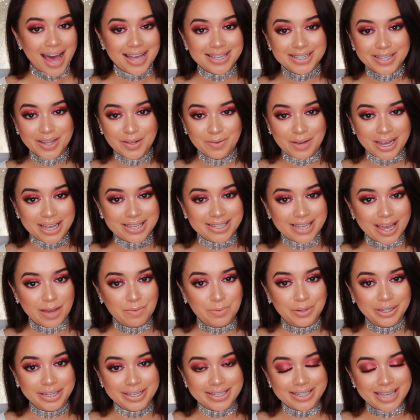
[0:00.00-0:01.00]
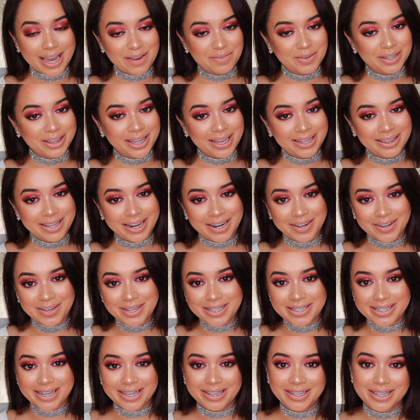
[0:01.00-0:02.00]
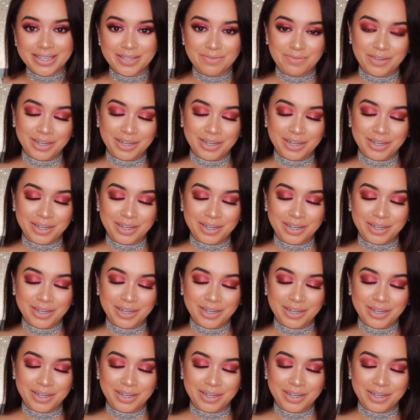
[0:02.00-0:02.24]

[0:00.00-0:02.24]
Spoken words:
As always, I will list everything that I used in this